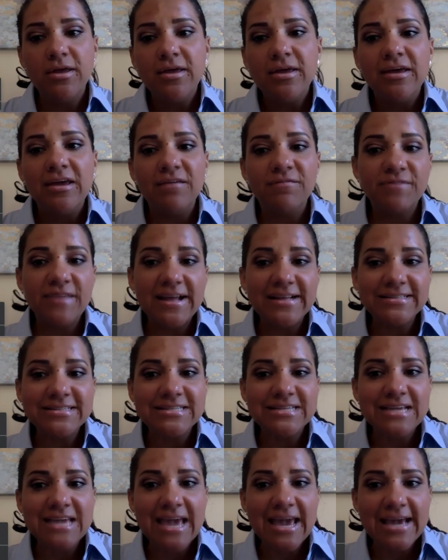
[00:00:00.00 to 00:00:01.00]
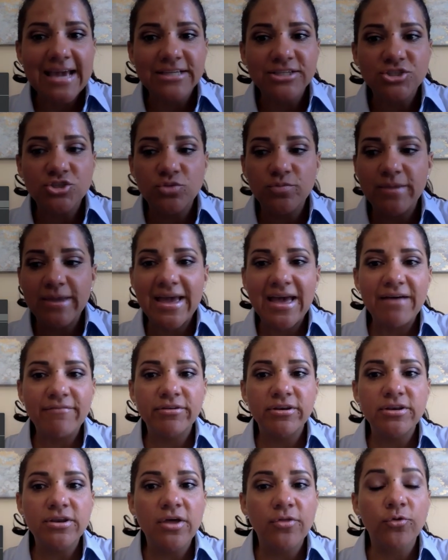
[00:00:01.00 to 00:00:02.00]
If that's the case, you may have
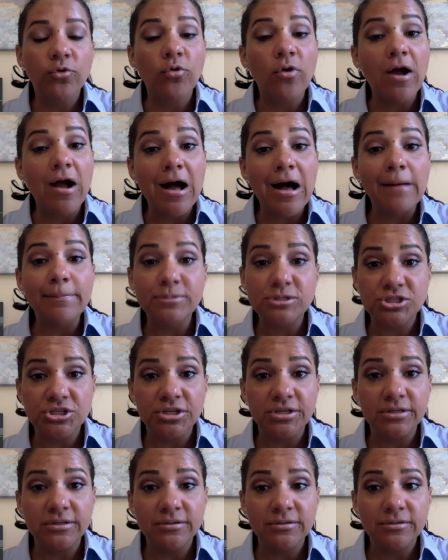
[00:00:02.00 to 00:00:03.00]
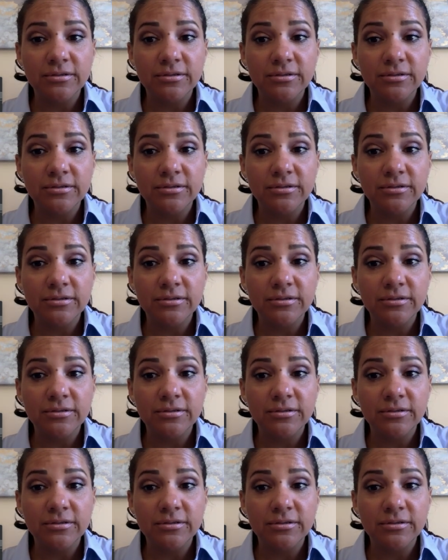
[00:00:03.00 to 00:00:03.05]
another option